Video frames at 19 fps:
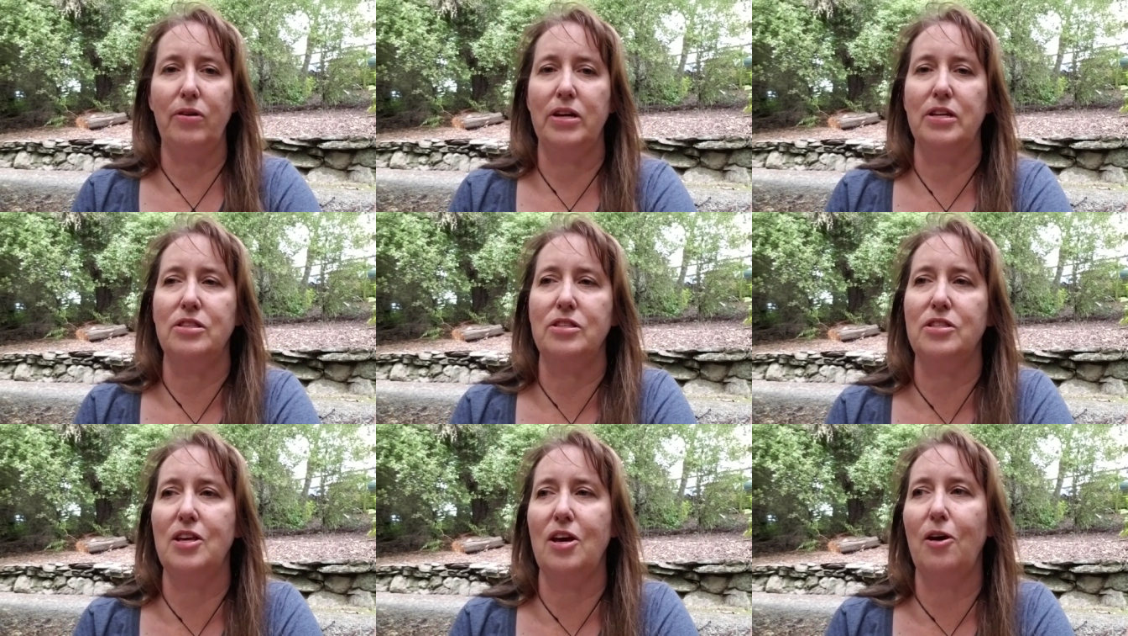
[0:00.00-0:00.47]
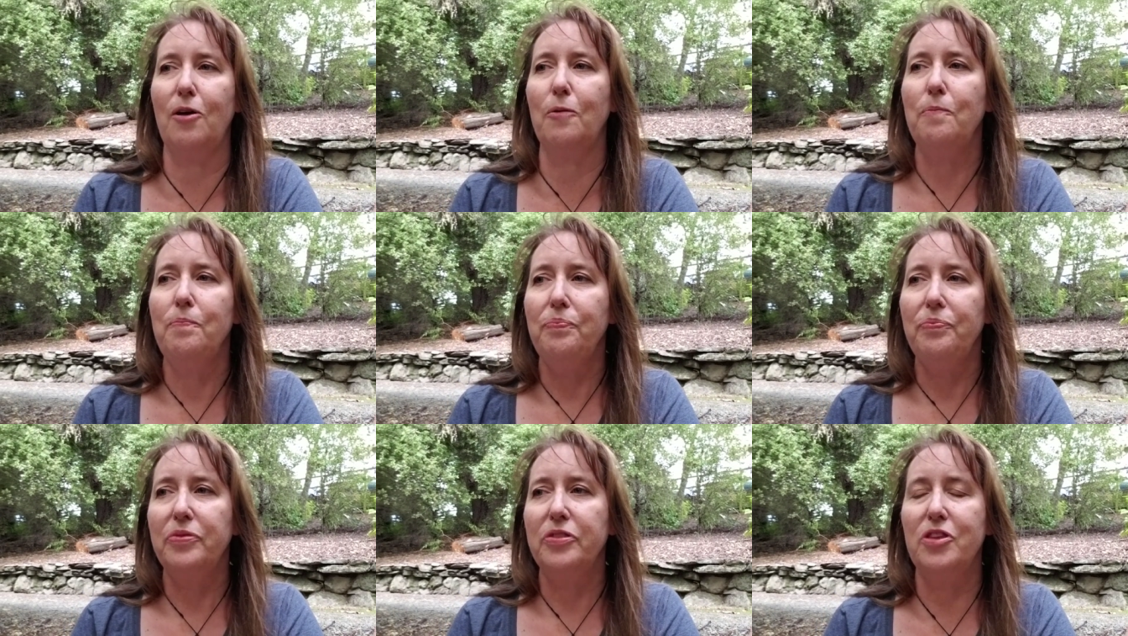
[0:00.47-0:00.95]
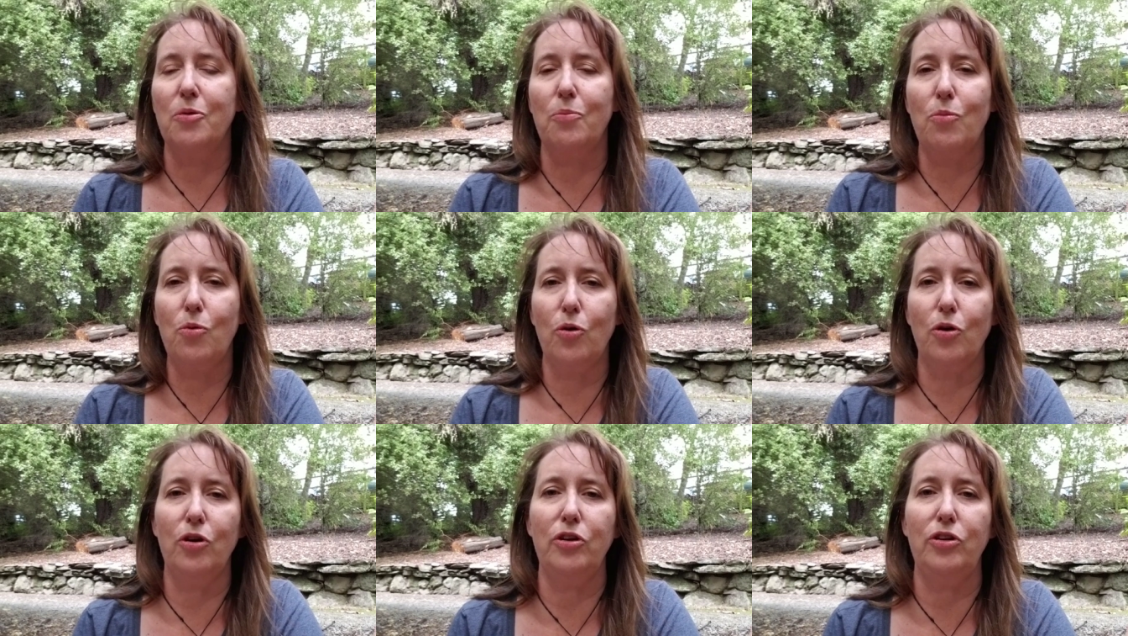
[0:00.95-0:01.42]
And so the
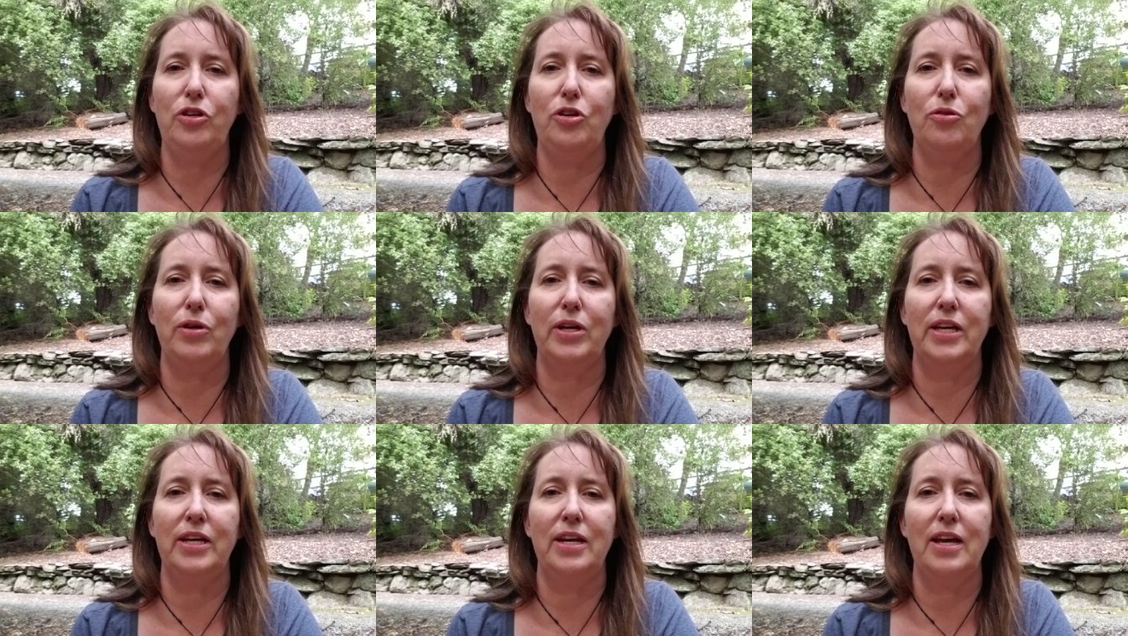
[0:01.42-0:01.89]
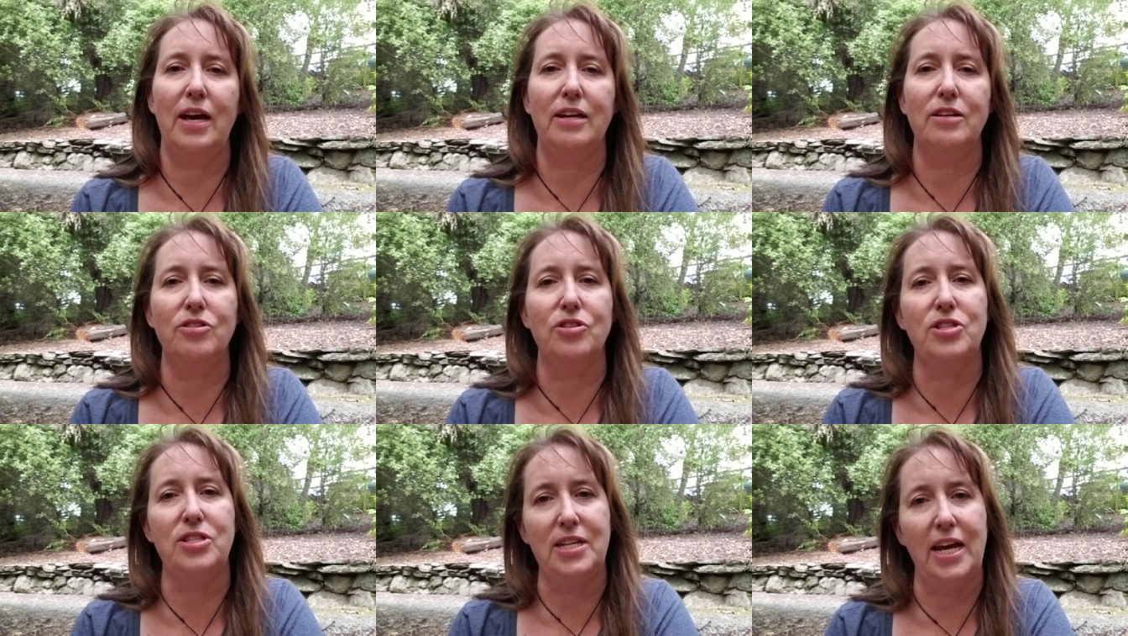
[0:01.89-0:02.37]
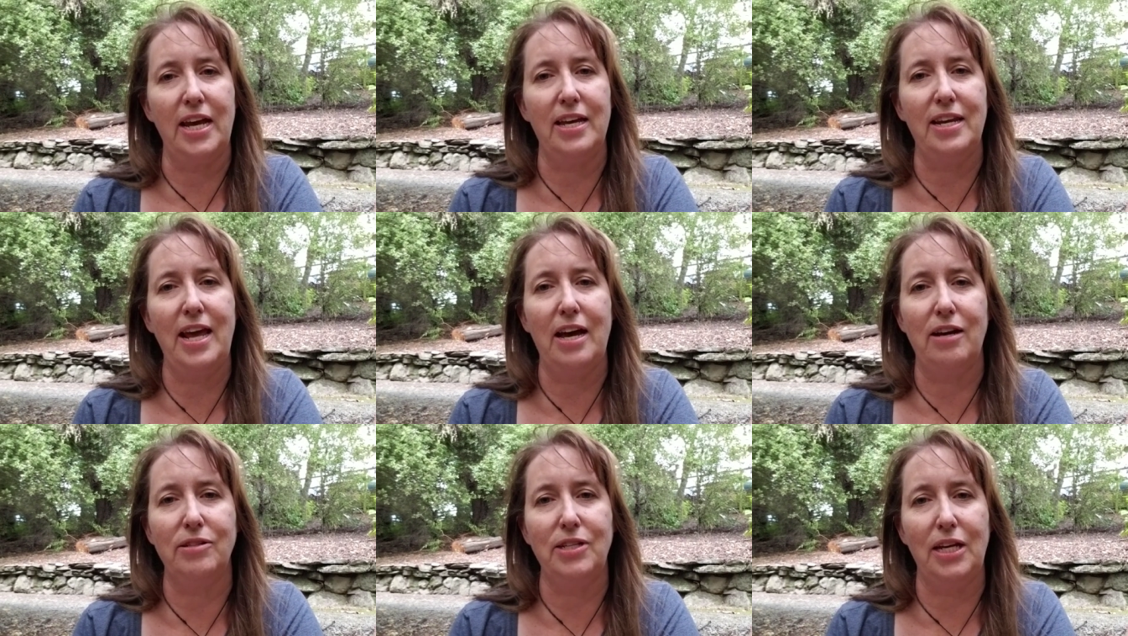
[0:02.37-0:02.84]
more you can
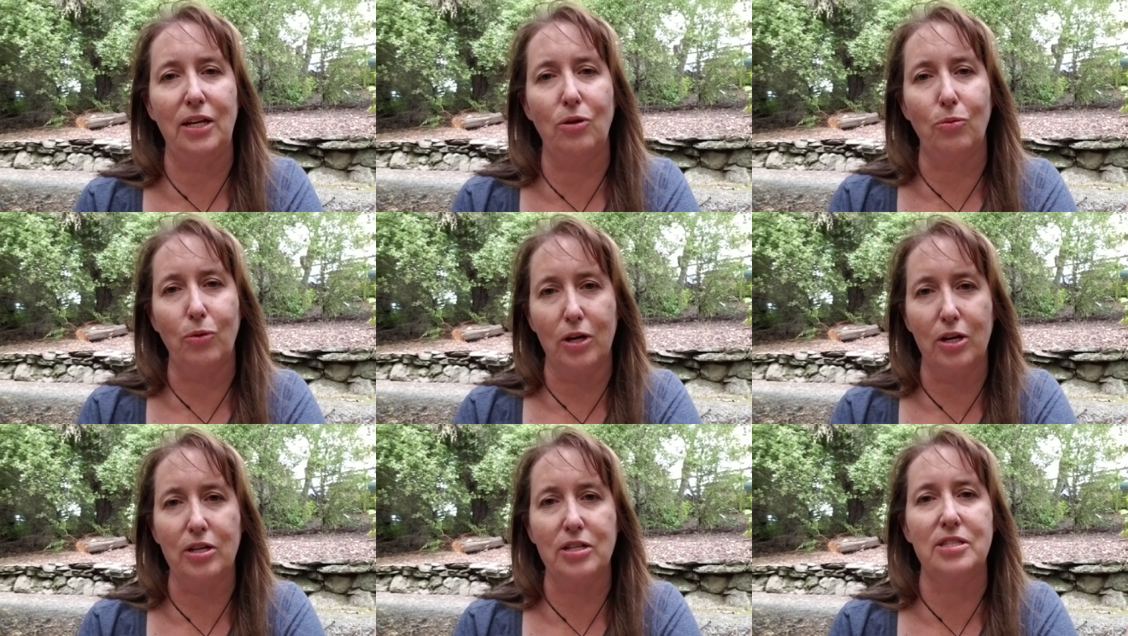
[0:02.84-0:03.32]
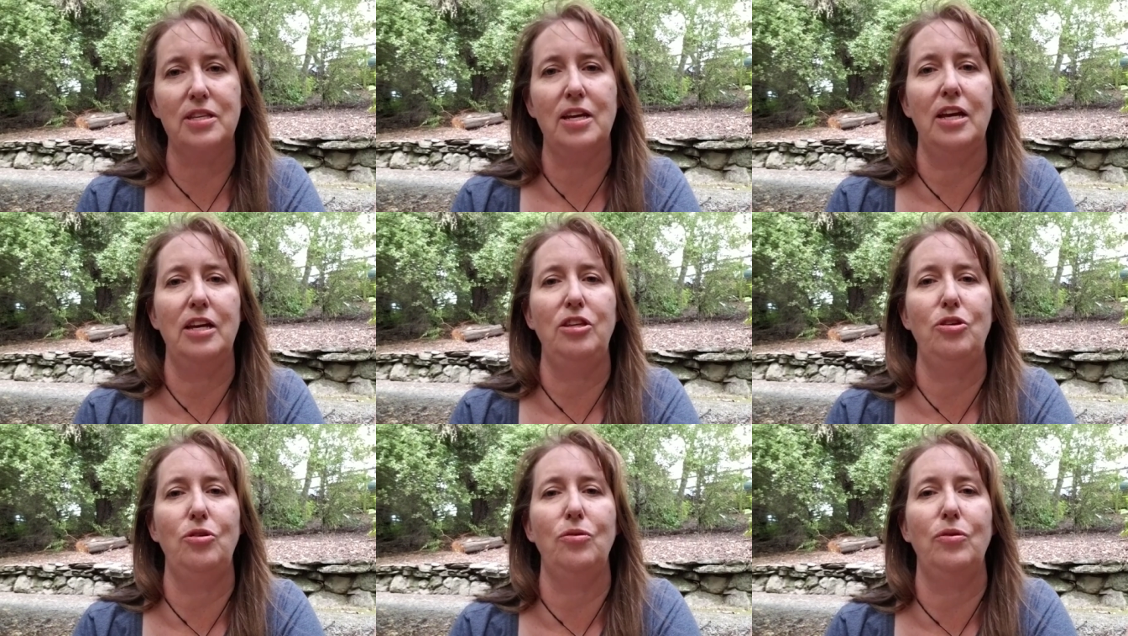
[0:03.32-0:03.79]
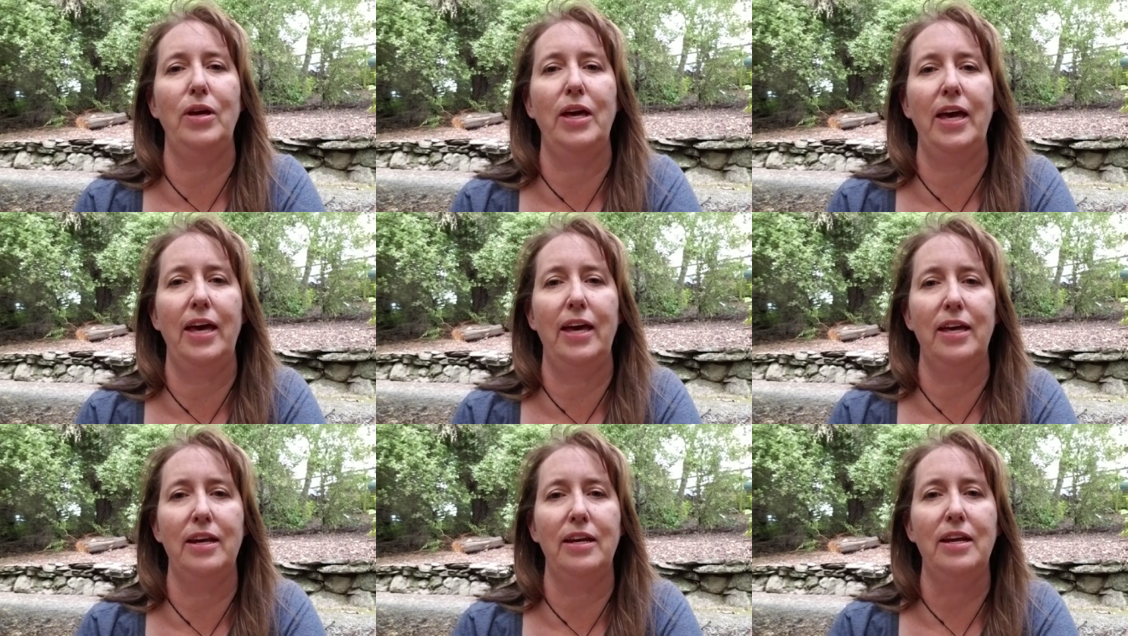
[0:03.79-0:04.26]
understand how data works and you
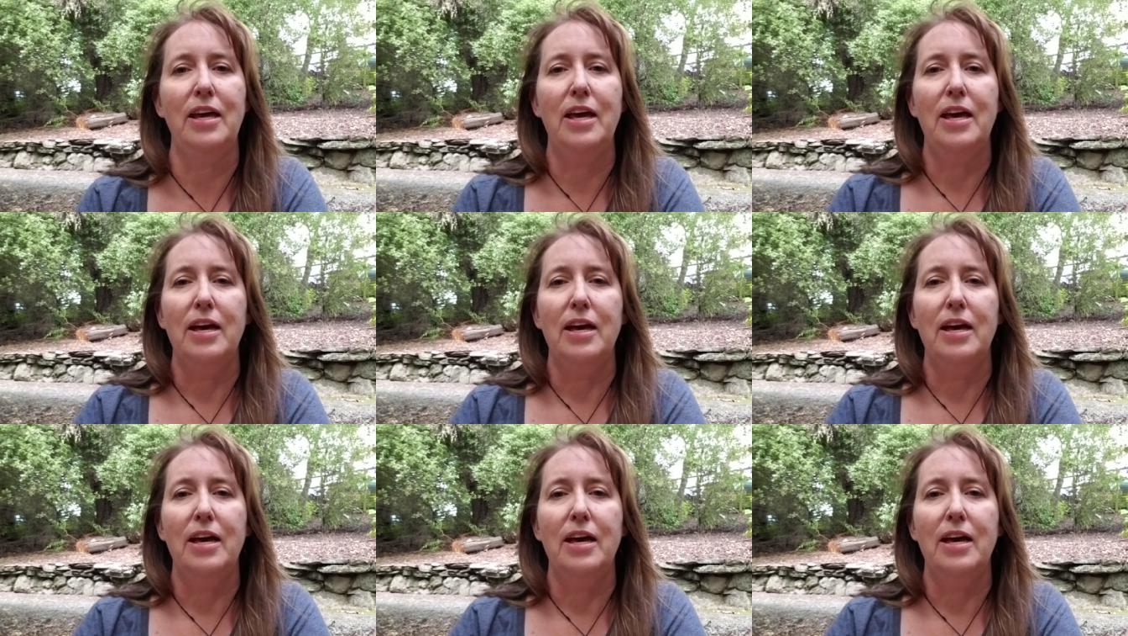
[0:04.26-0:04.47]
can